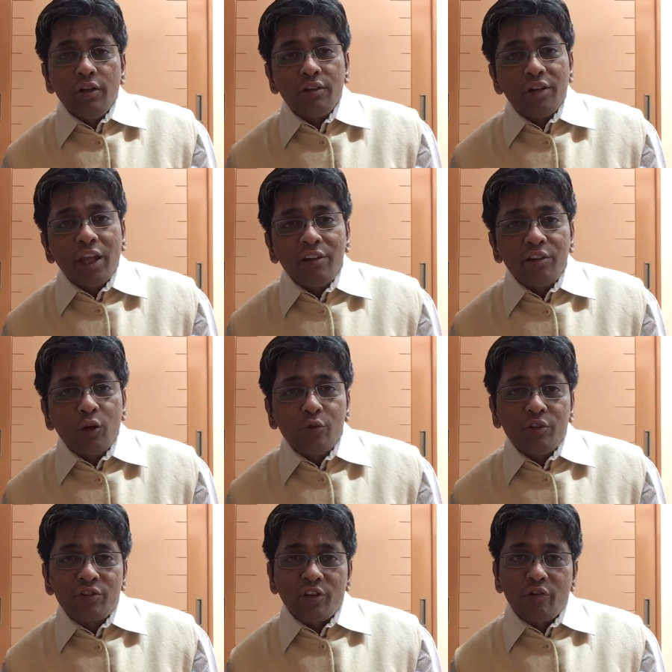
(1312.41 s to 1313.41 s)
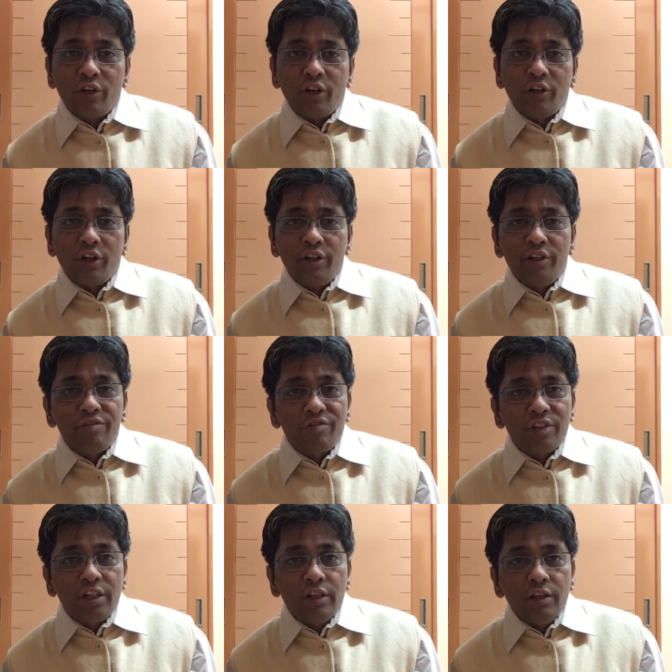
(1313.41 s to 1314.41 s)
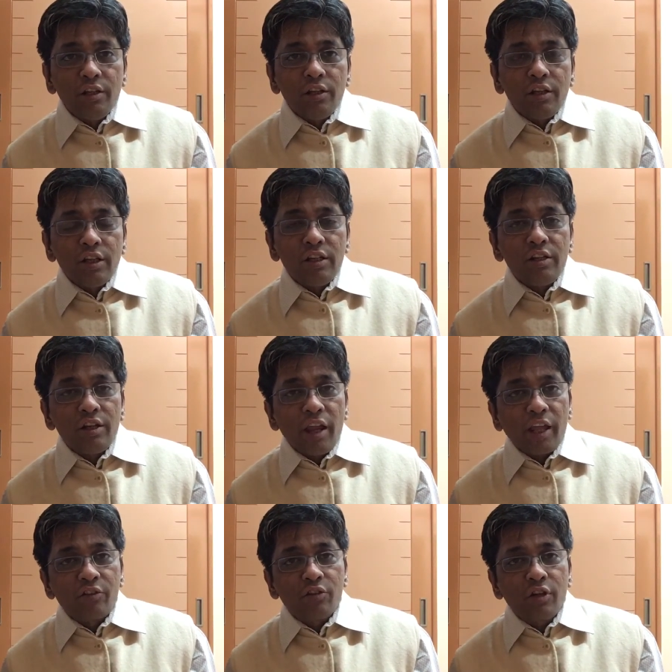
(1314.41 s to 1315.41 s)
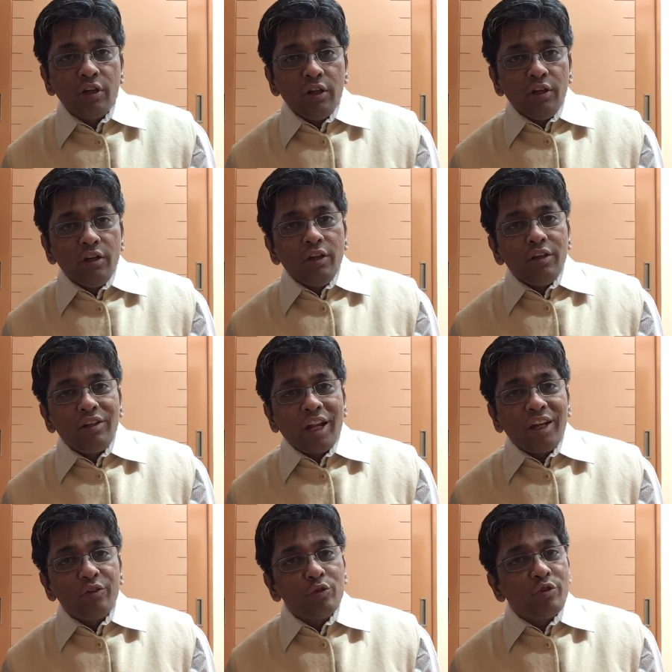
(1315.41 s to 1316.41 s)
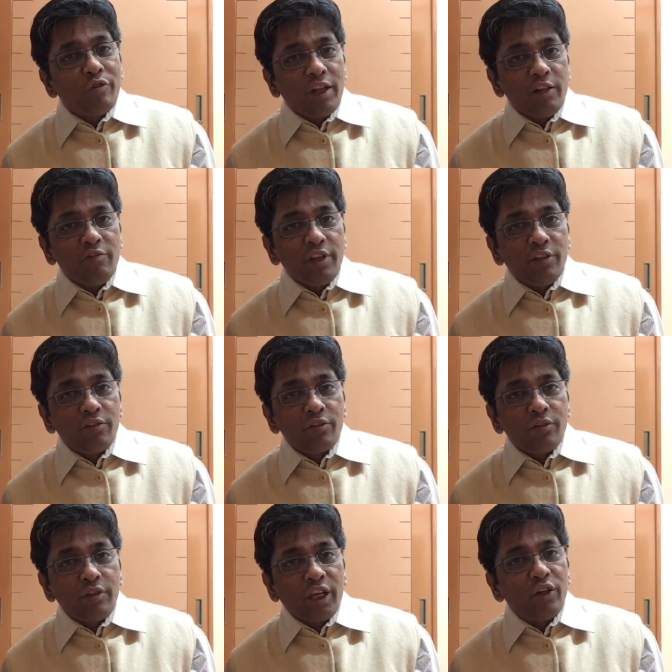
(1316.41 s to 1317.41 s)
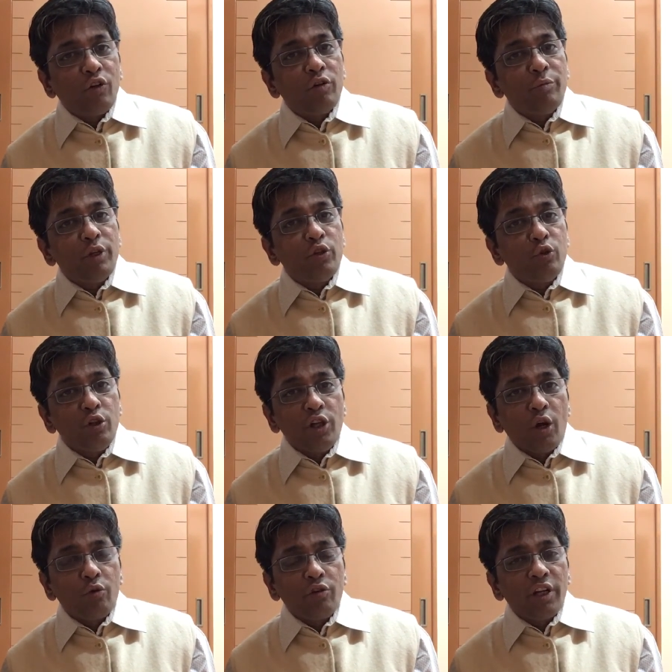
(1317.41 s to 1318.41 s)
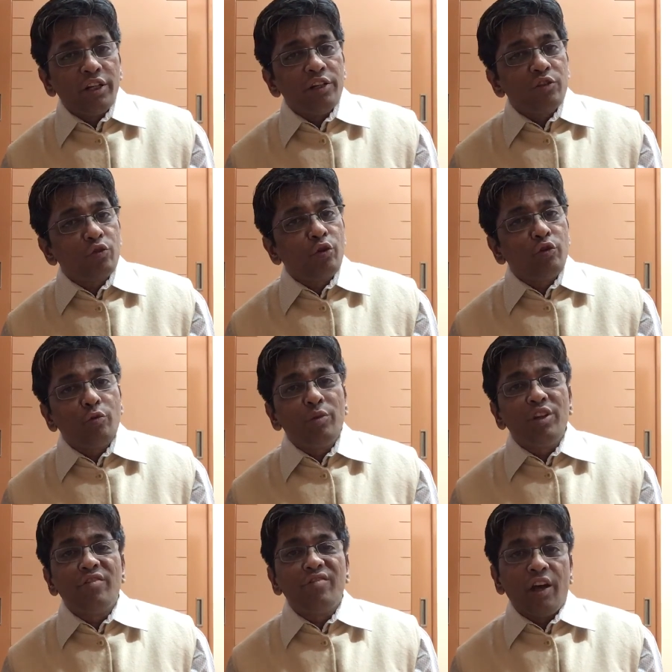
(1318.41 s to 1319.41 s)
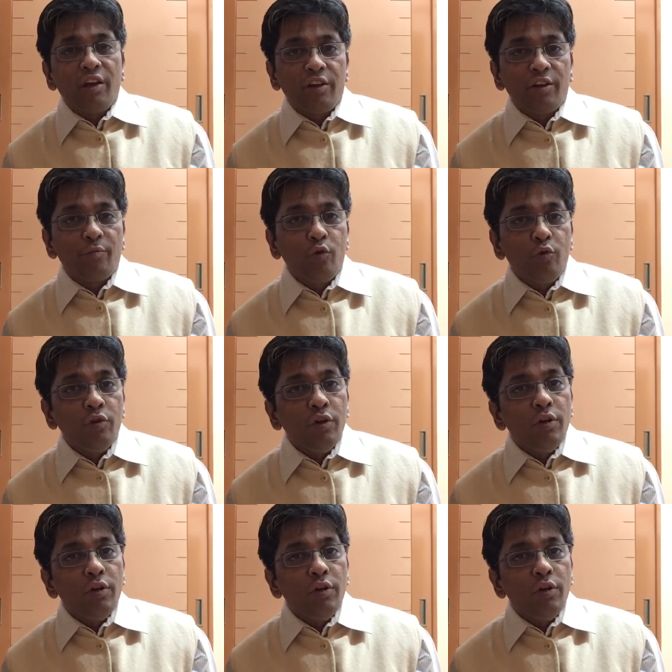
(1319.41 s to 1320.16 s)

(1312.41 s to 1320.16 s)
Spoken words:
9,700 Nifty in next 10 to 12 weeks cannot be ruled out, and it's going to be a firing move.